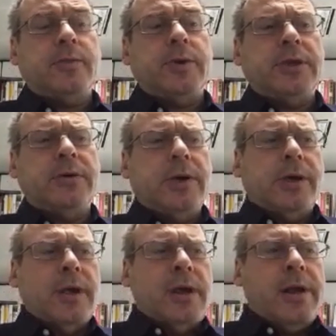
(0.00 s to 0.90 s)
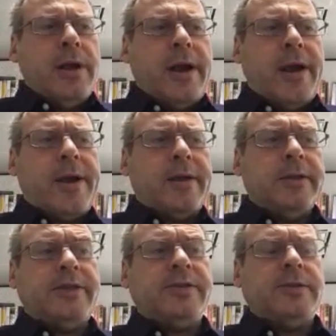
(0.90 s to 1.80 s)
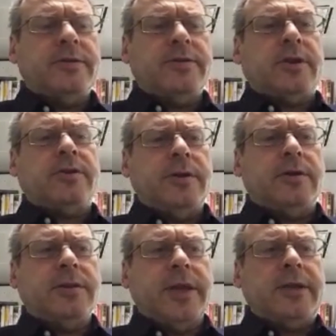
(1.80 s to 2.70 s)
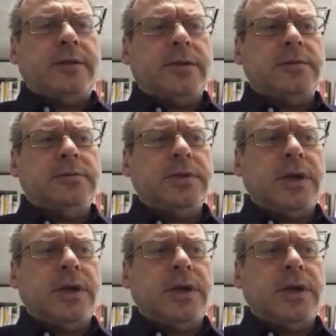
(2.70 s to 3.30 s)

as we know, less than 6 years later,